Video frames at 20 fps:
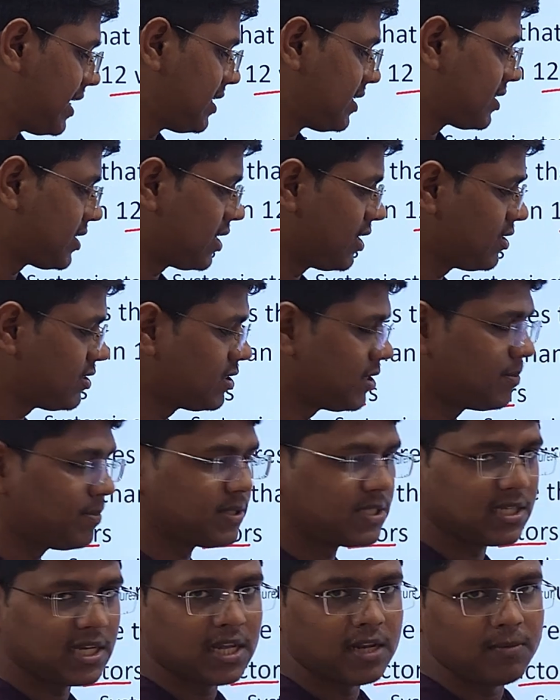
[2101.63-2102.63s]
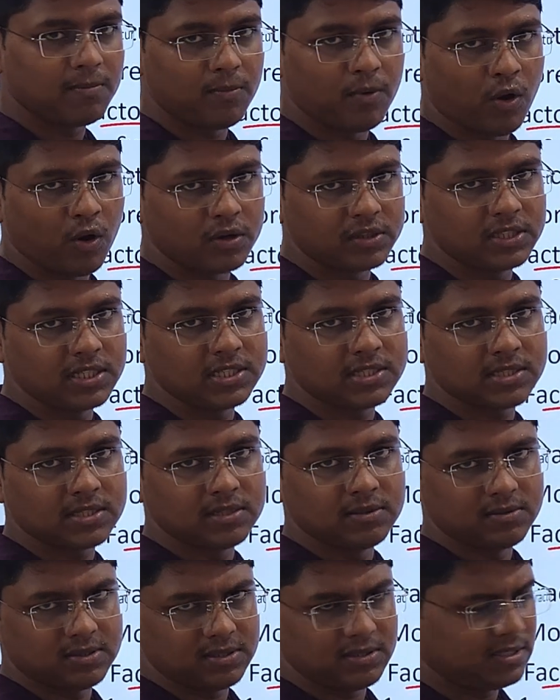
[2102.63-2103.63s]
and steroids, they basically block this.
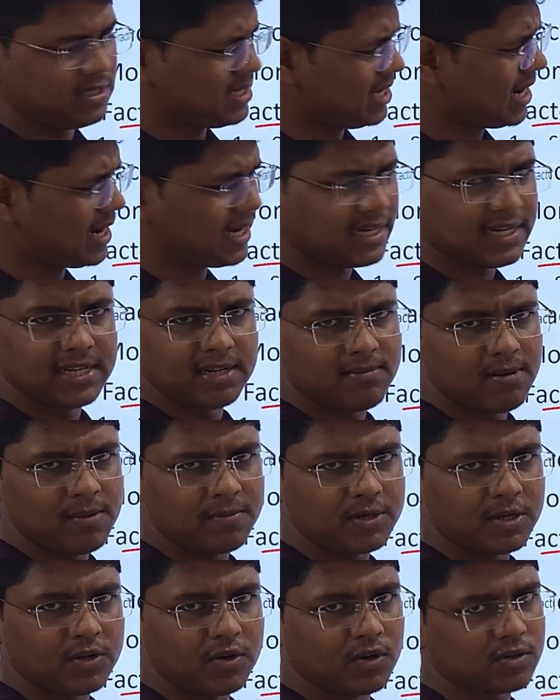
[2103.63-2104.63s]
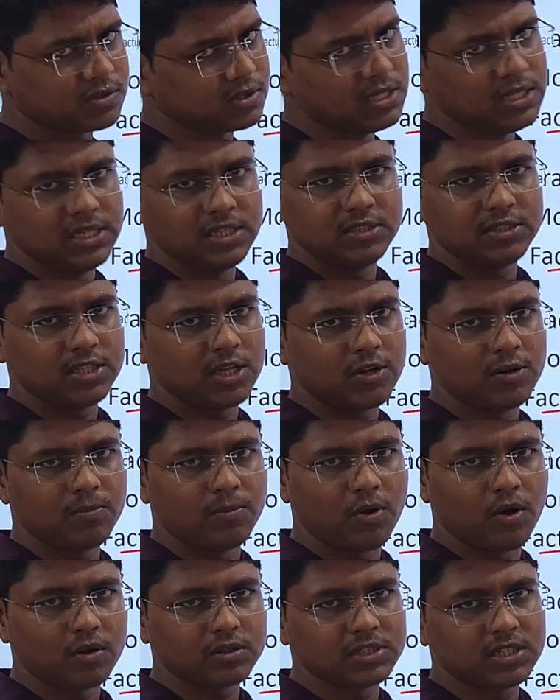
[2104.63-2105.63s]
These are anti-inflammatory drugs. They will
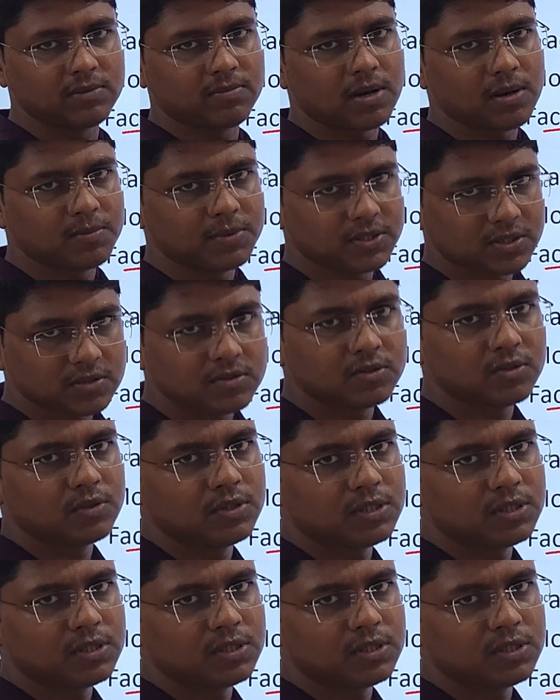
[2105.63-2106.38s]
block the inflammation, though